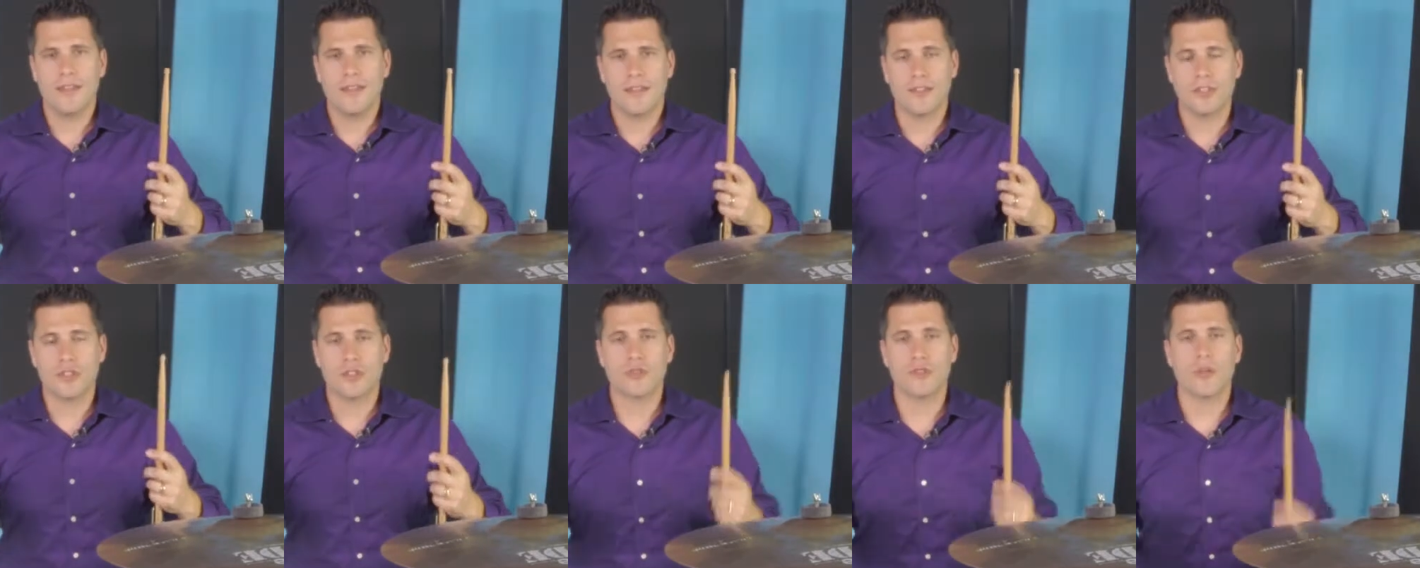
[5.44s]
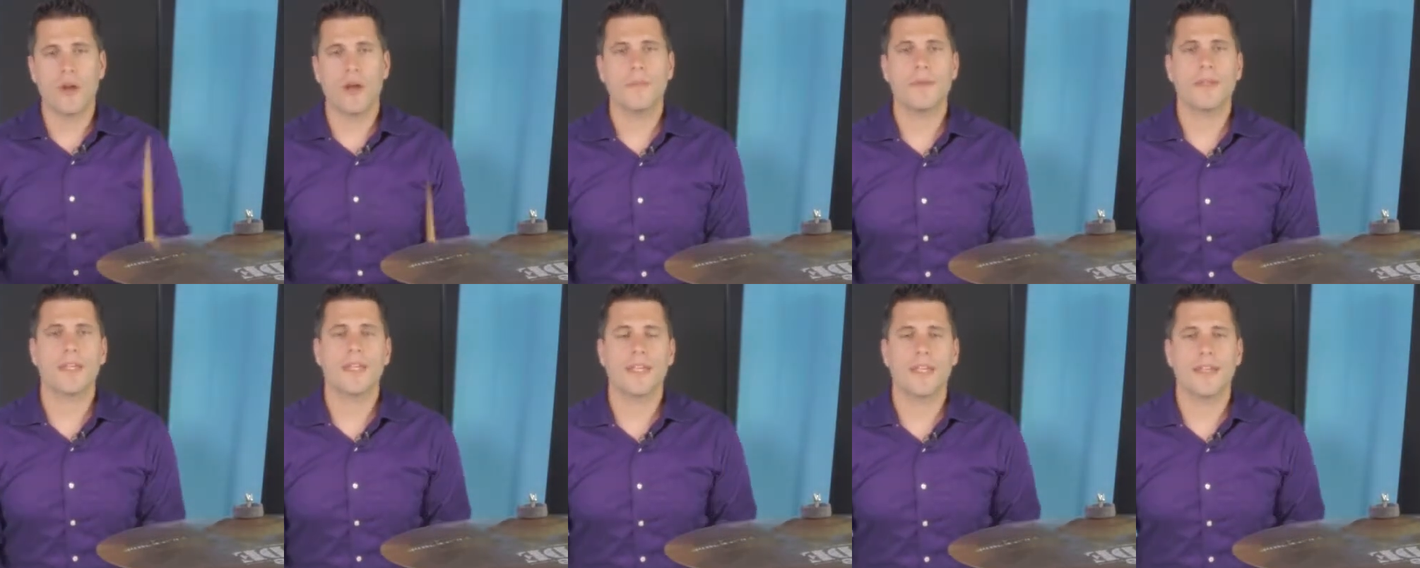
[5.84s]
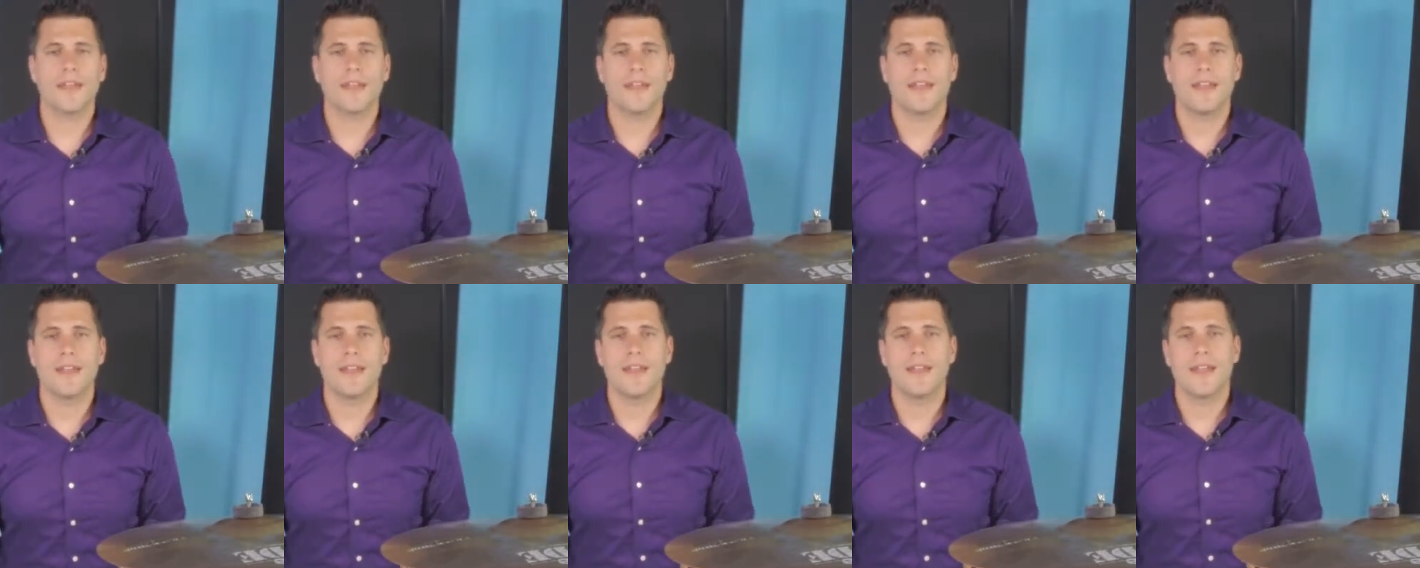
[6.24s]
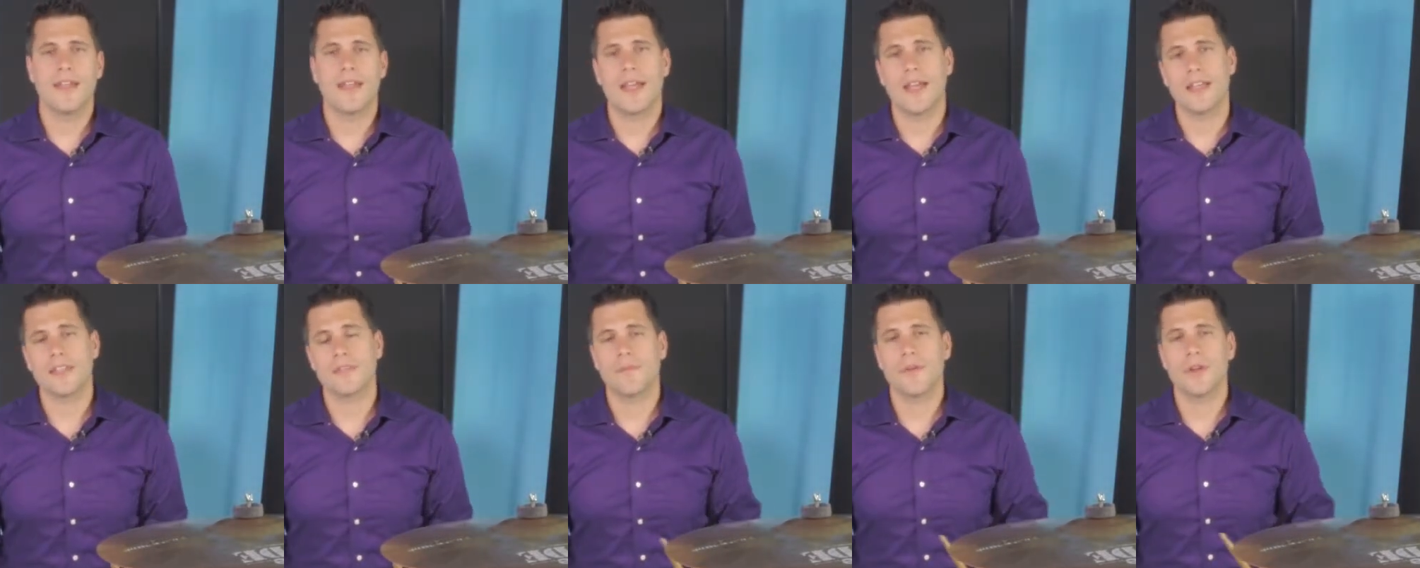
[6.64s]
The drum kit
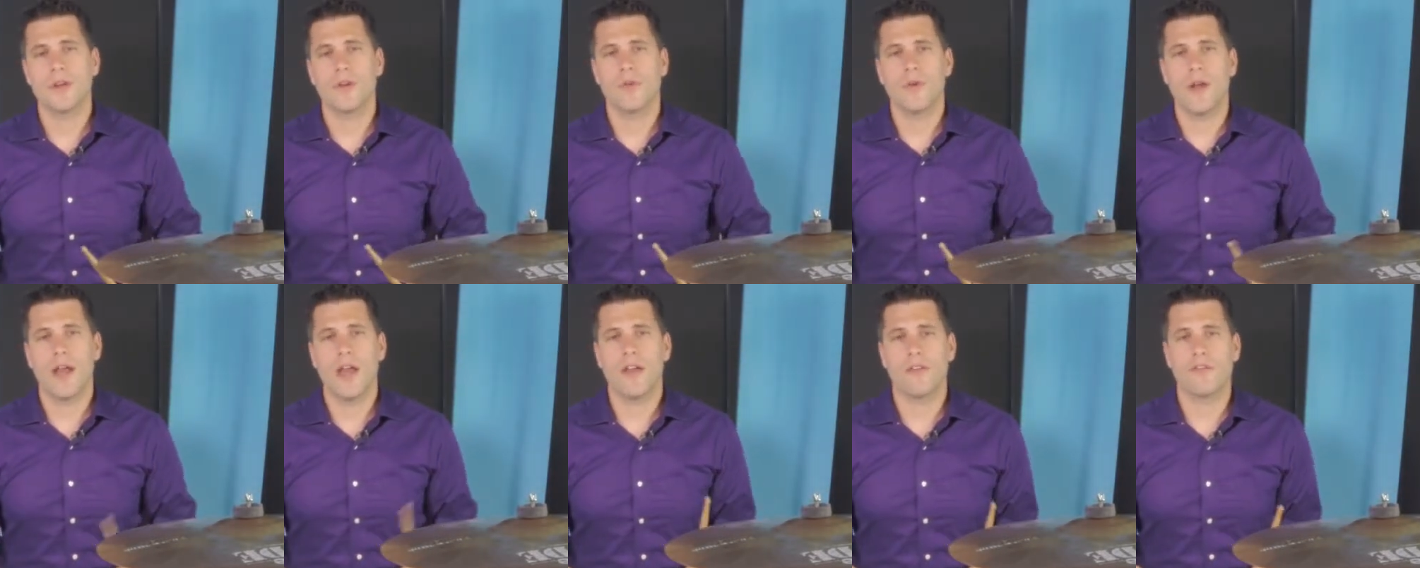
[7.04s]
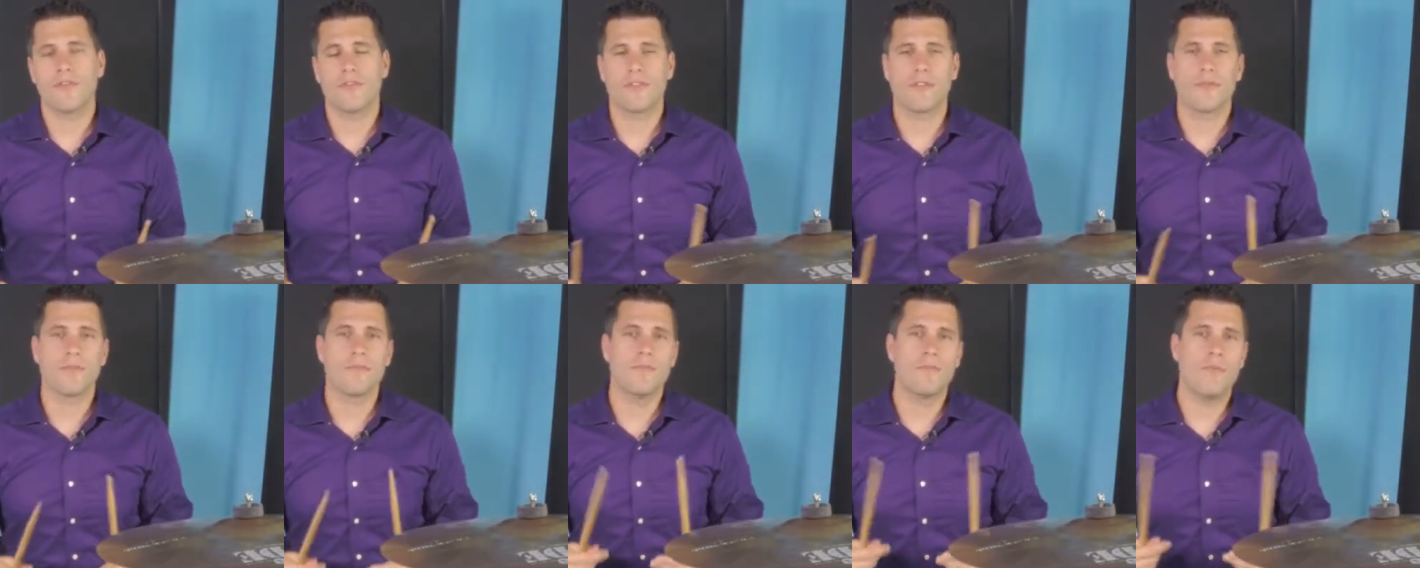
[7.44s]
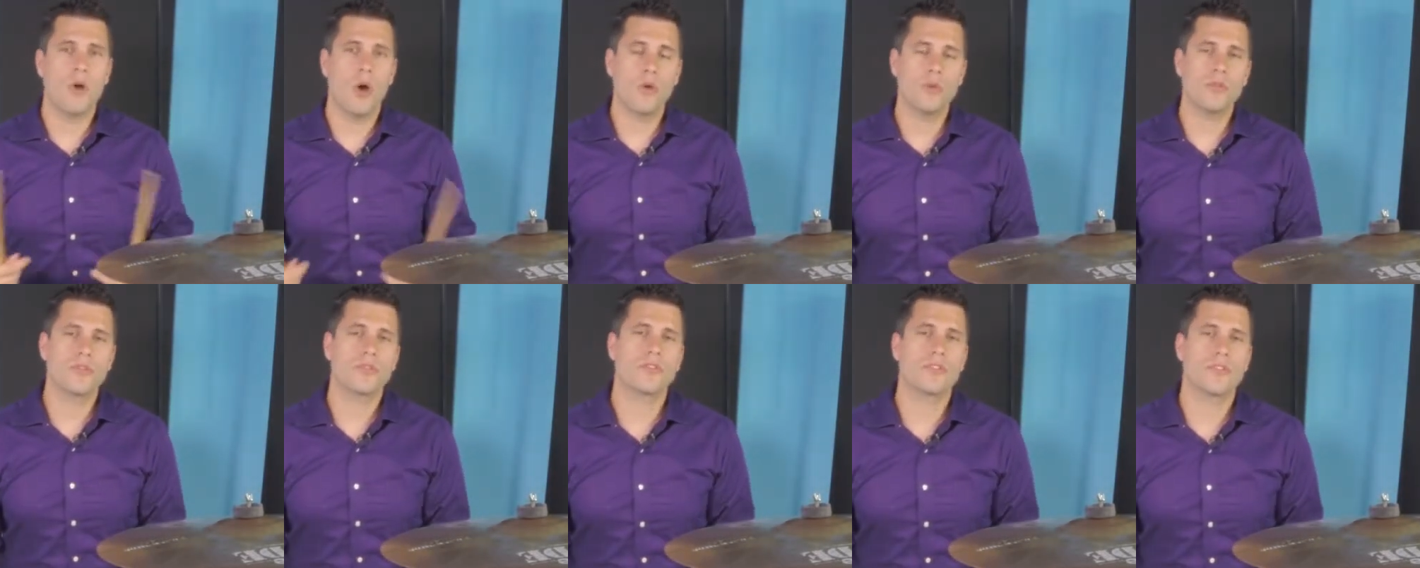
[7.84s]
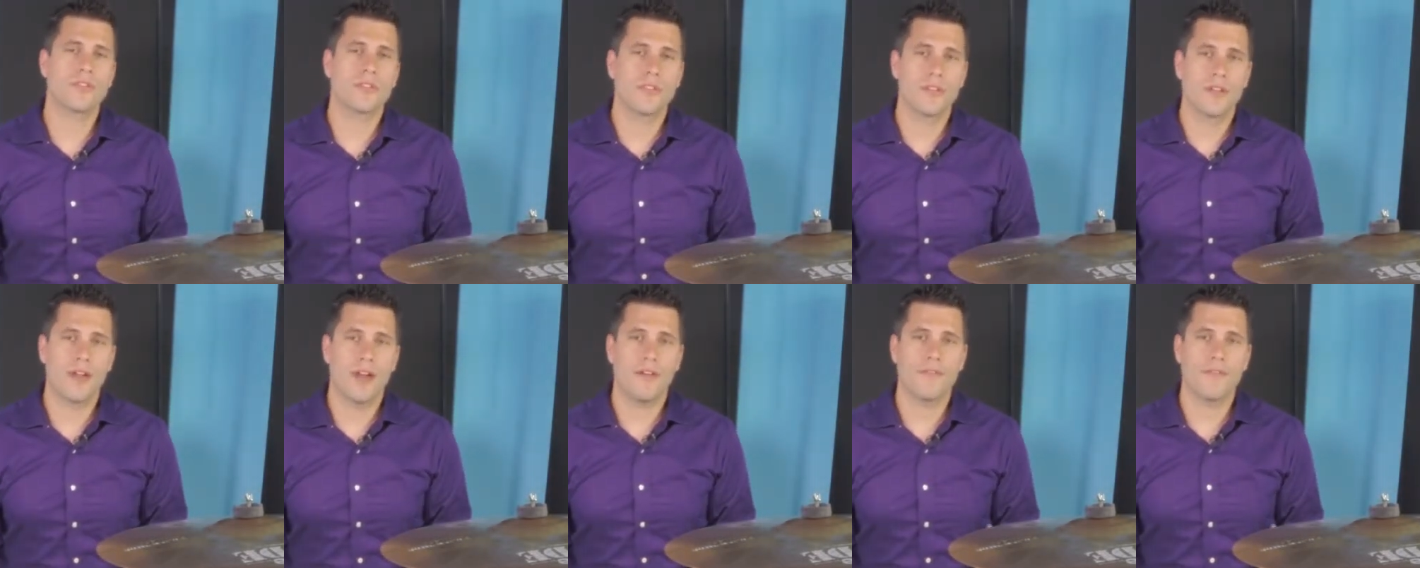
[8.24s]
has been around for most